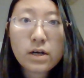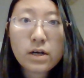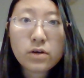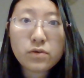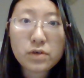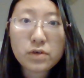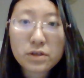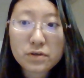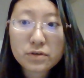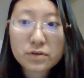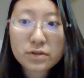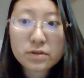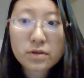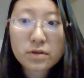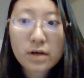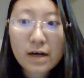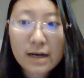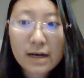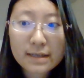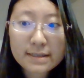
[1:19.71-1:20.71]
reduce
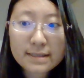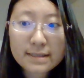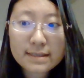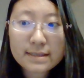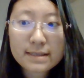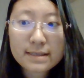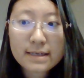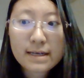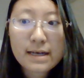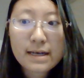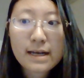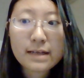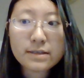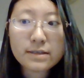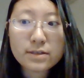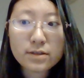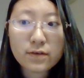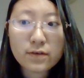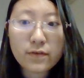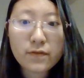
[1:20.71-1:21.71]
costs, and
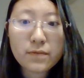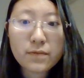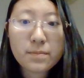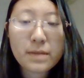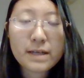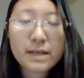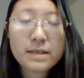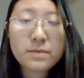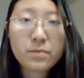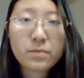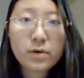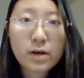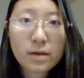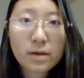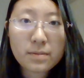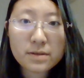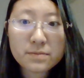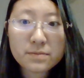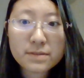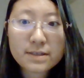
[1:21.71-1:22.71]
solve many
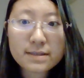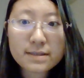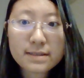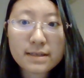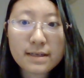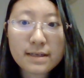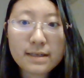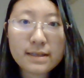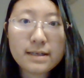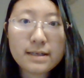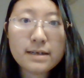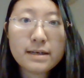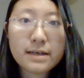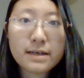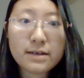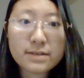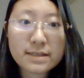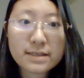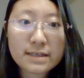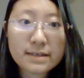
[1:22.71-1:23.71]
problems in the
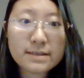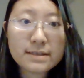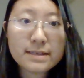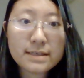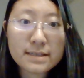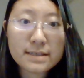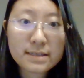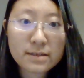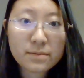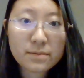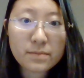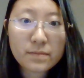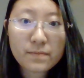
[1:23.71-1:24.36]
healthcare system.